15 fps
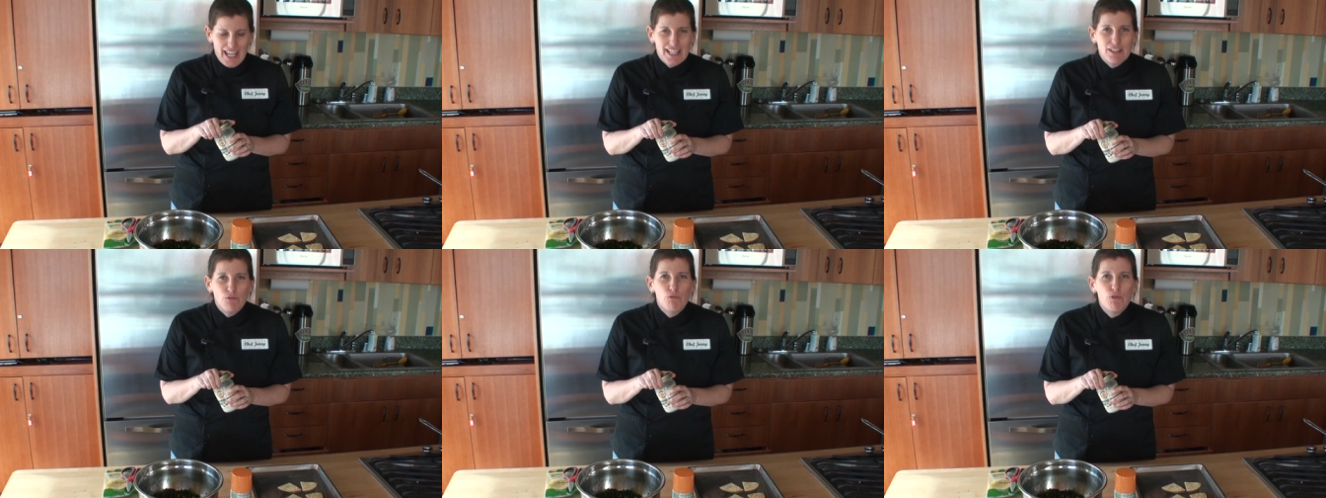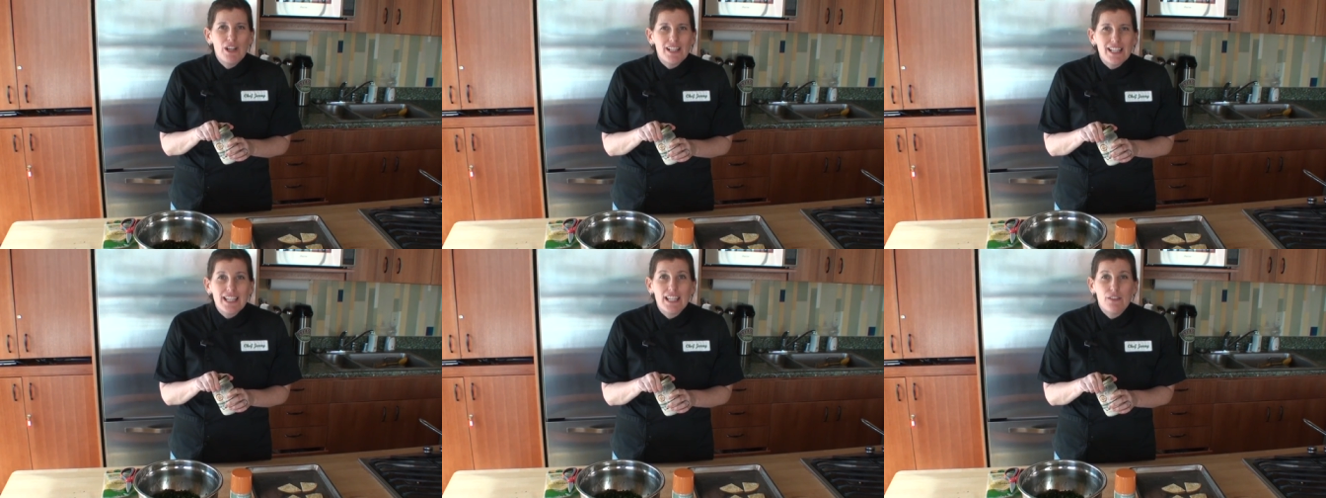It
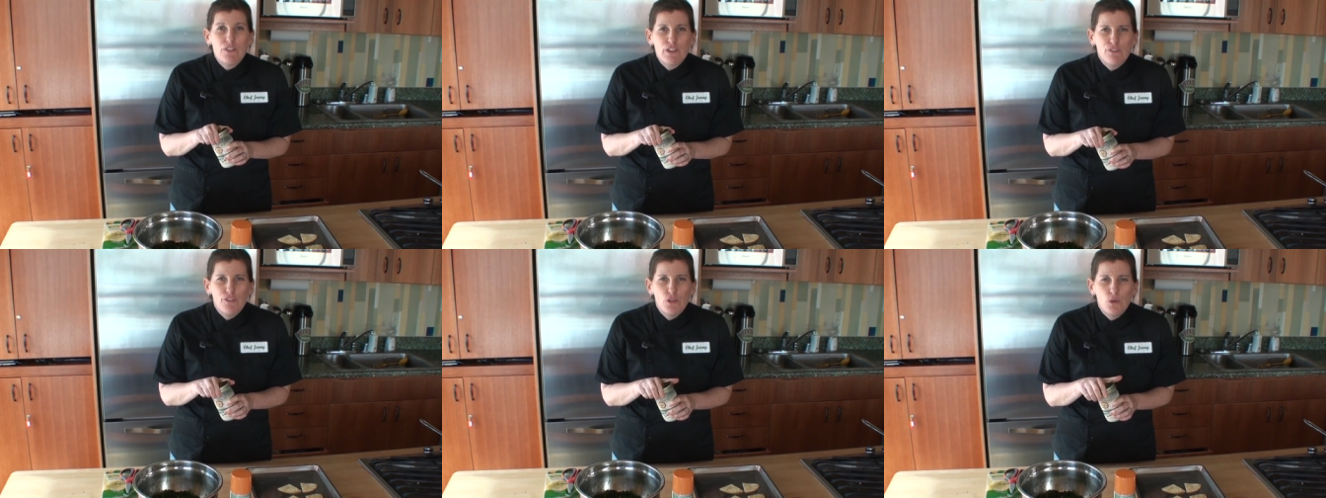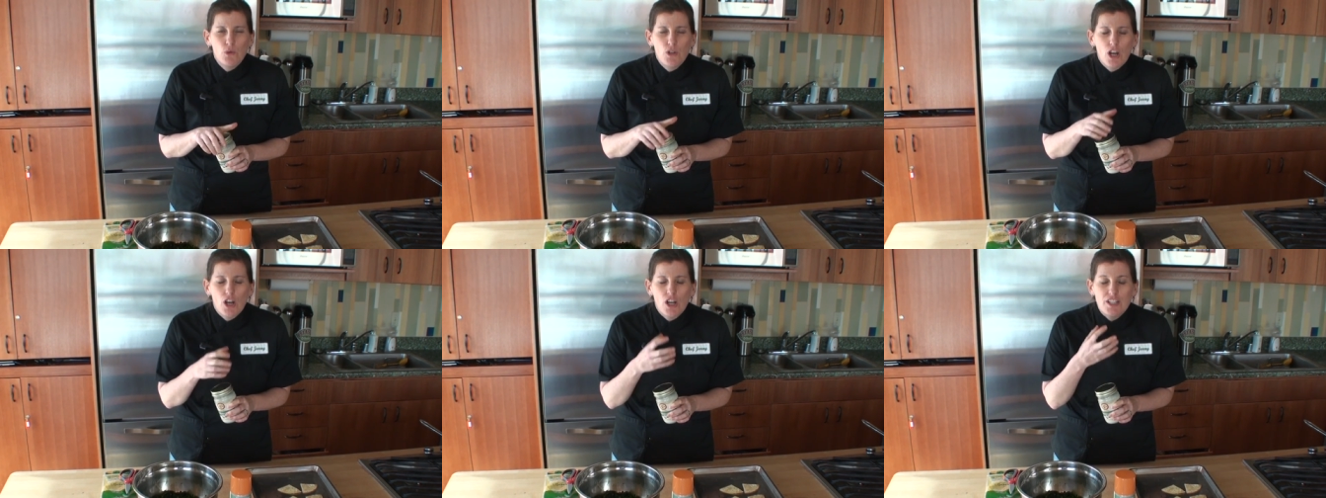really gives
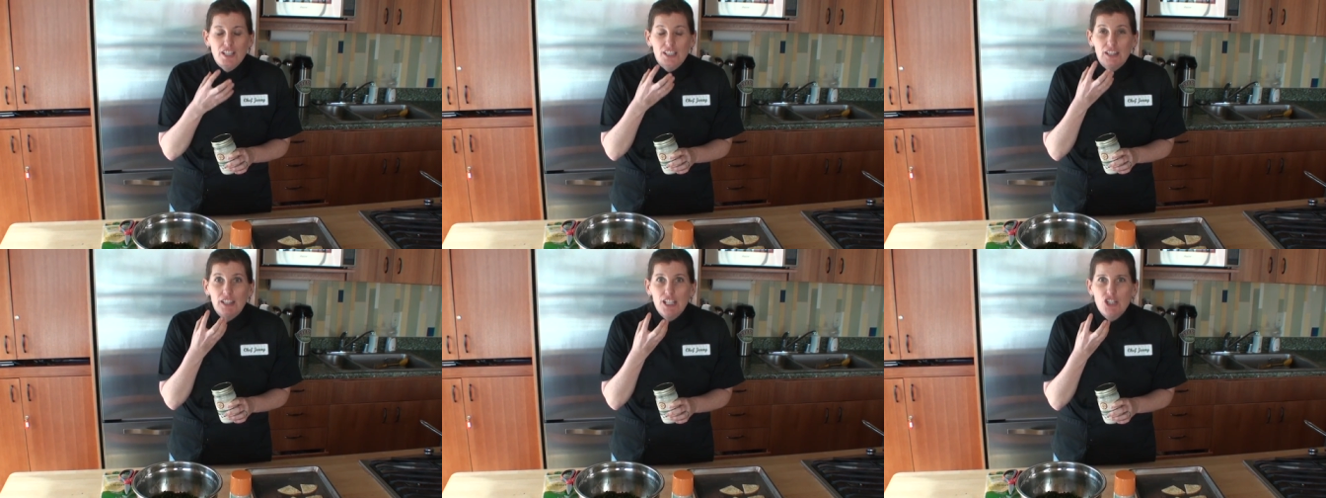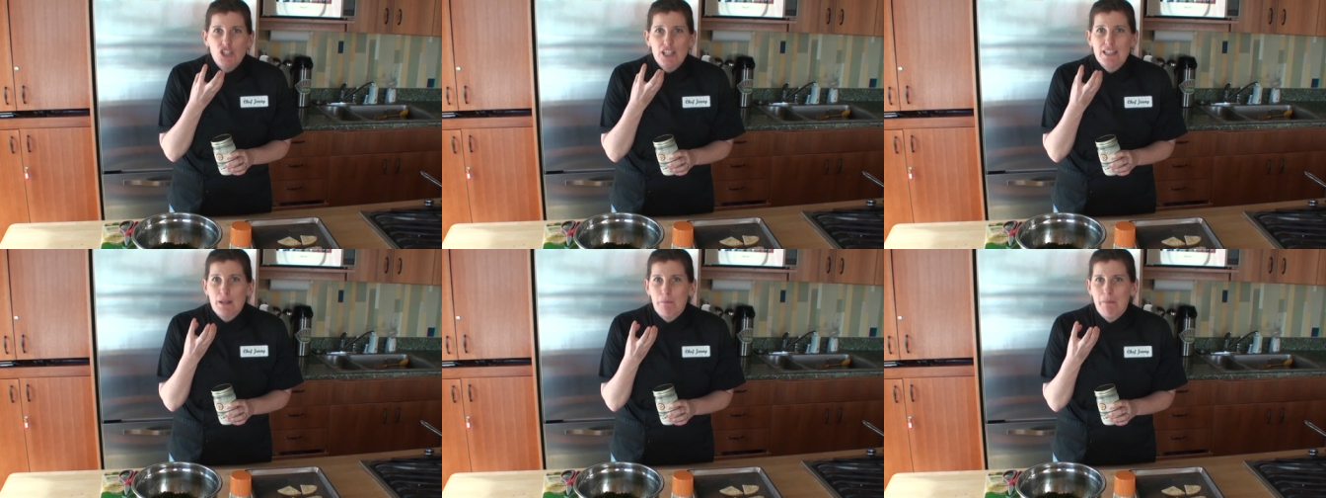food a
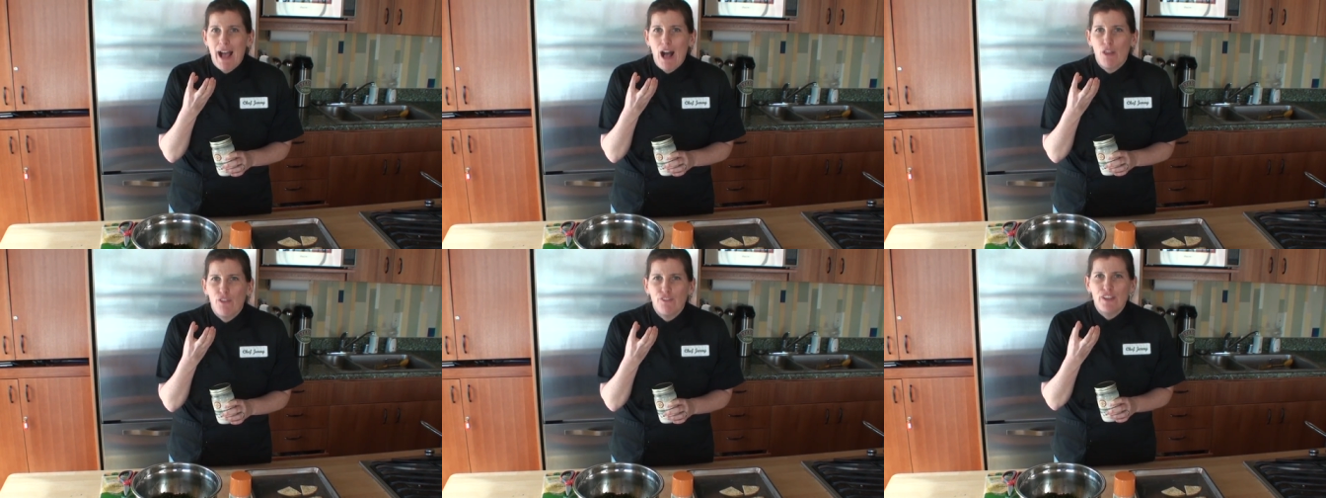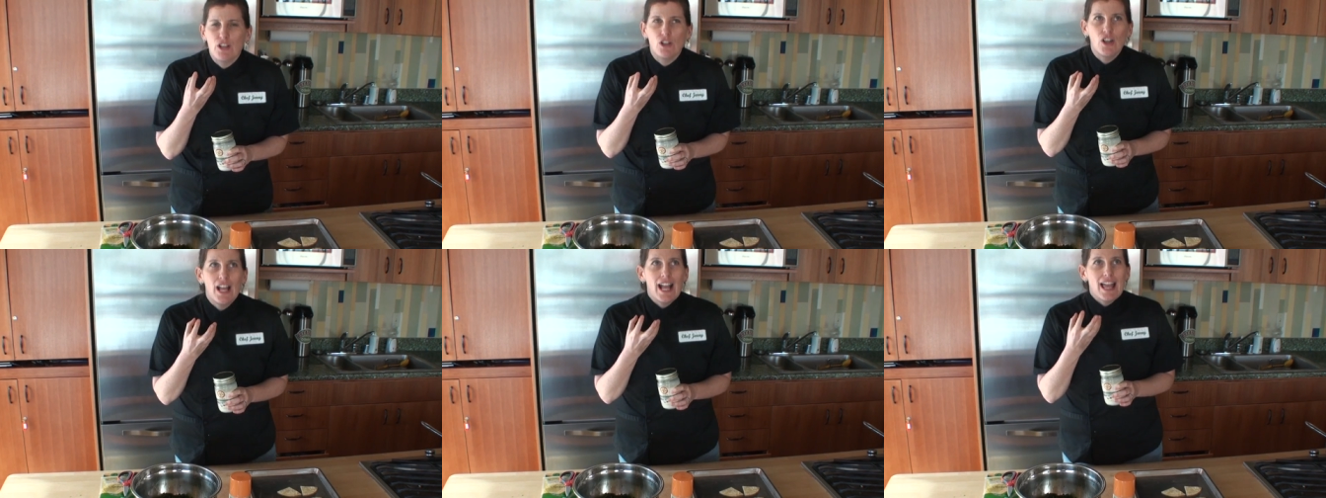delicious
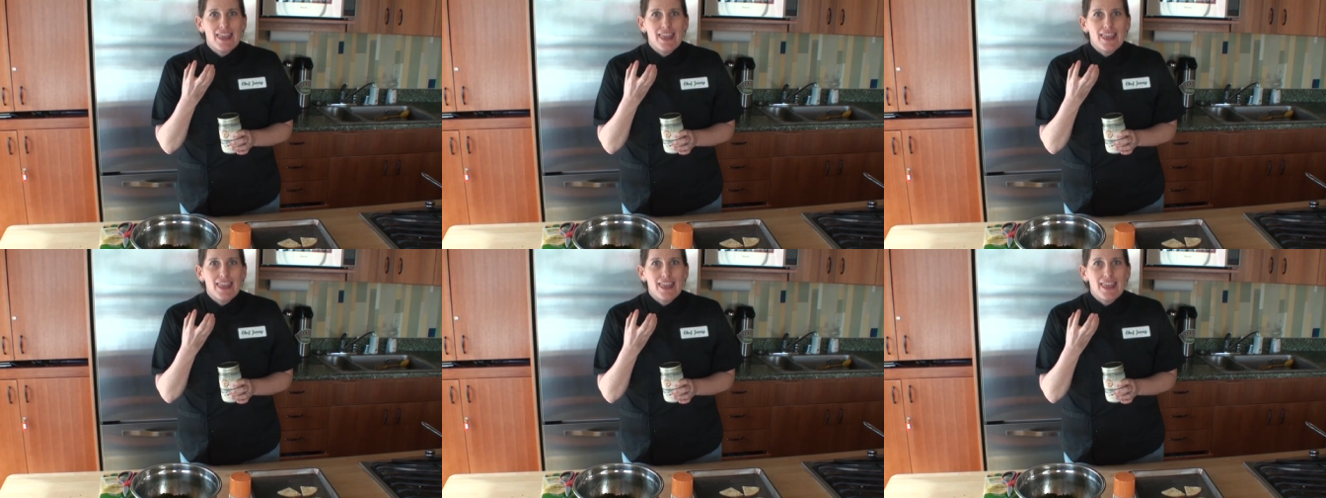mouthfeel.